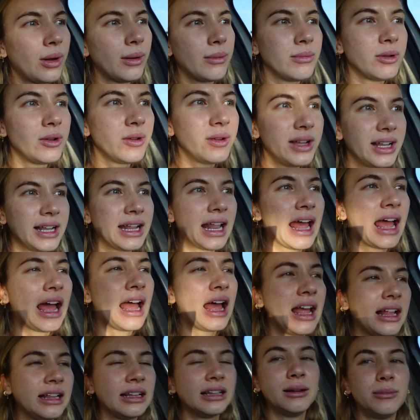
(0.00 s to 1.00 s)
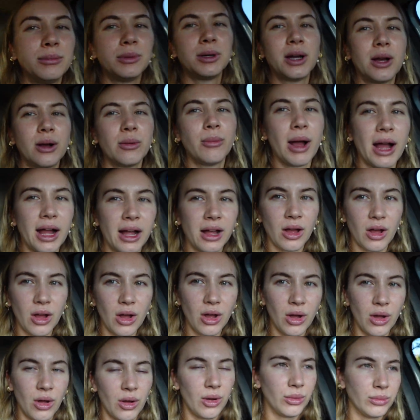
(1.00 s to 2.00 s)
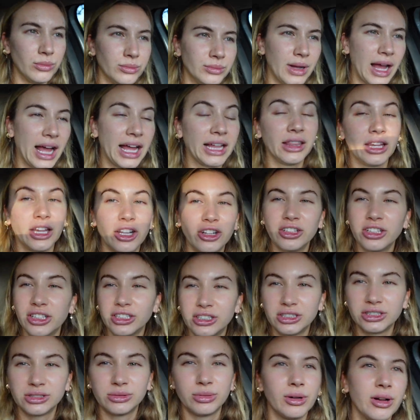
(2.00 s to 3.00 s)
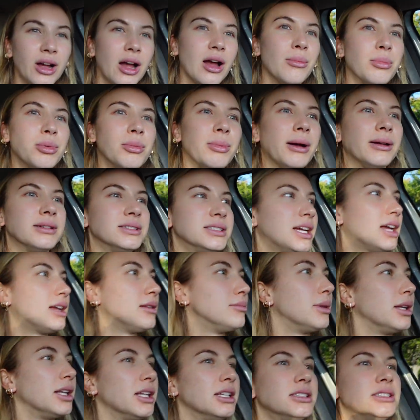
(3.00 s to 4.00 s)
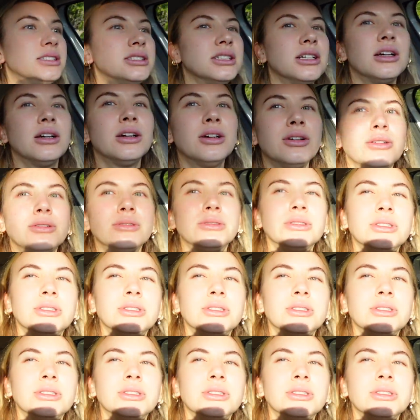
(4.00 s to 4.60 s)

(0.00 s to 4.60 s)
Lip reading: I'm doing that, and I'm gonna go back home. I literally just woke up about 10 minutes ago,